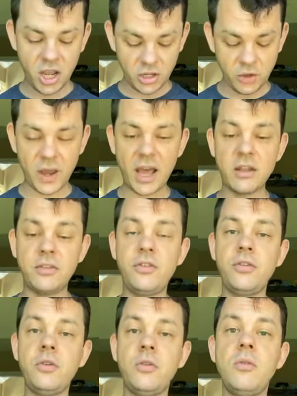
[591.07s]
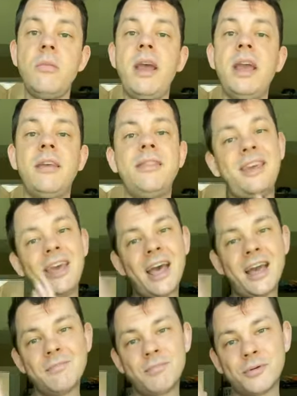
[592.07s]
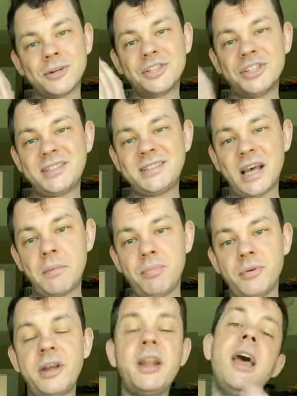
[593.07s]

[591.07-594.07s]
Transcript: You had to make the egg portion separate,